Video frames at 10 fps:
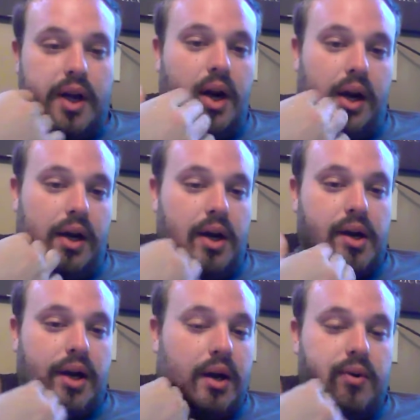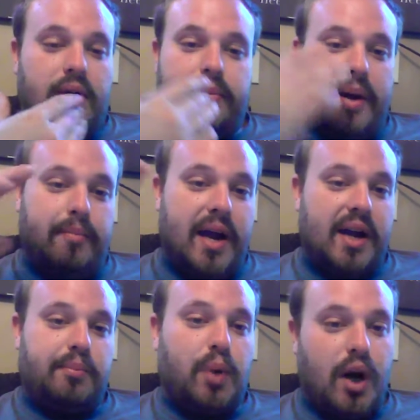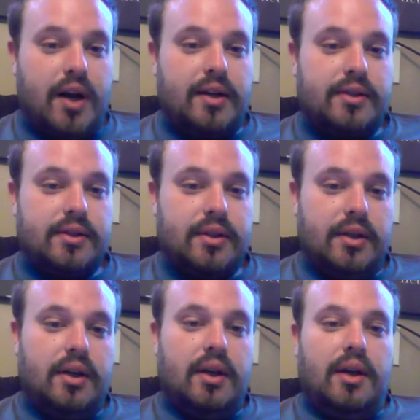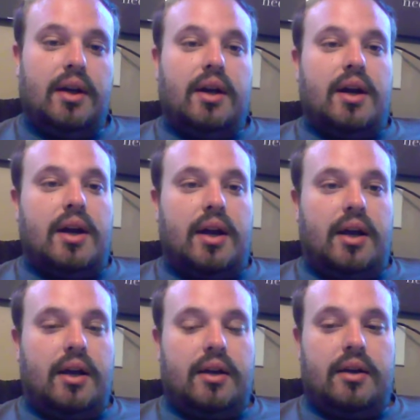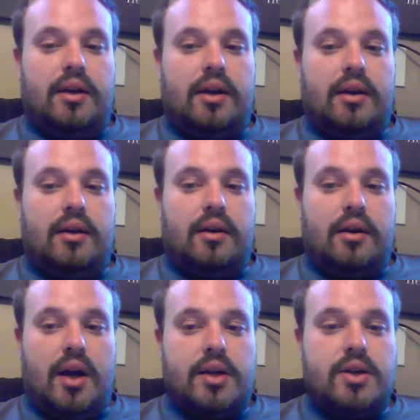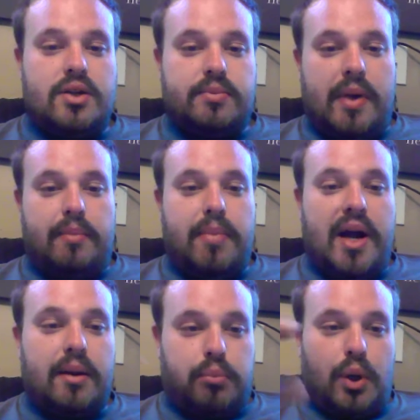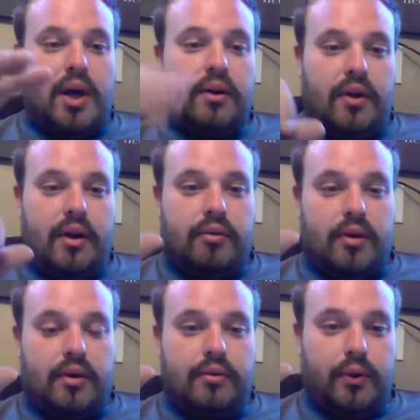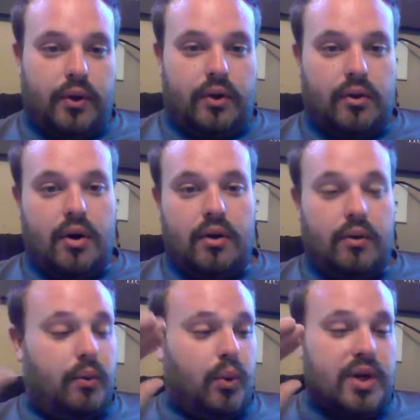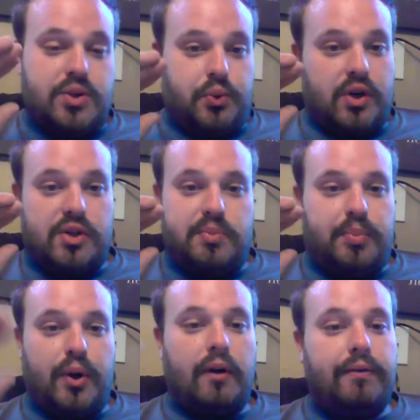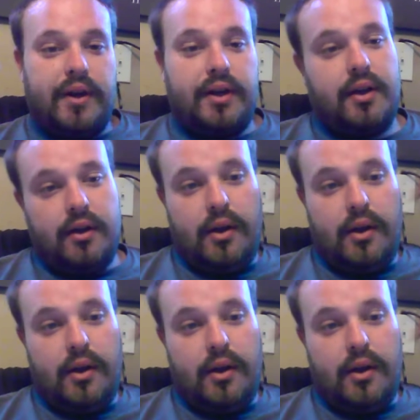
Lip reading: I got rid of my back brakes, and I used my back brake lever for the throttle, which works perfect.